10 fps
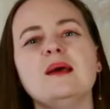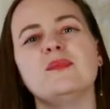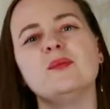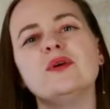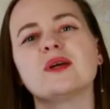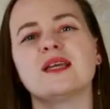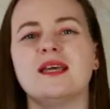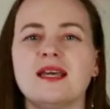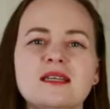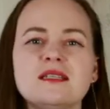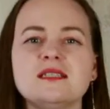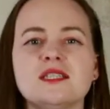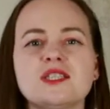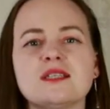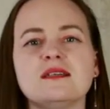maybe you can add
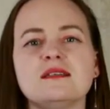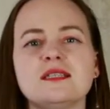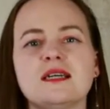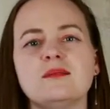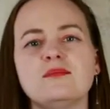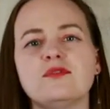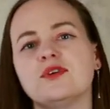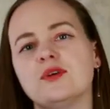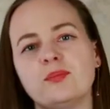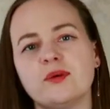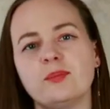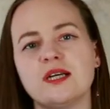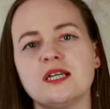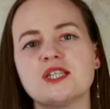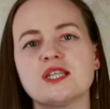additional time for your
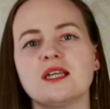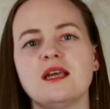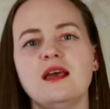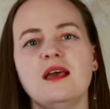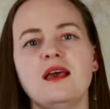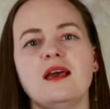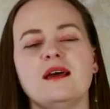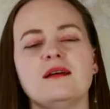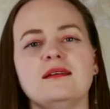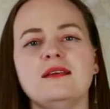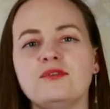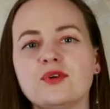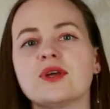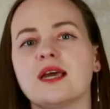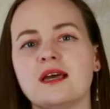preparation. If
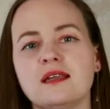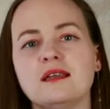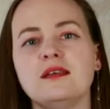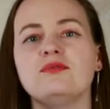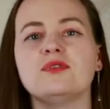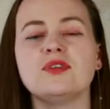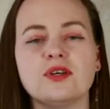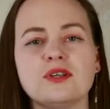you cannot, you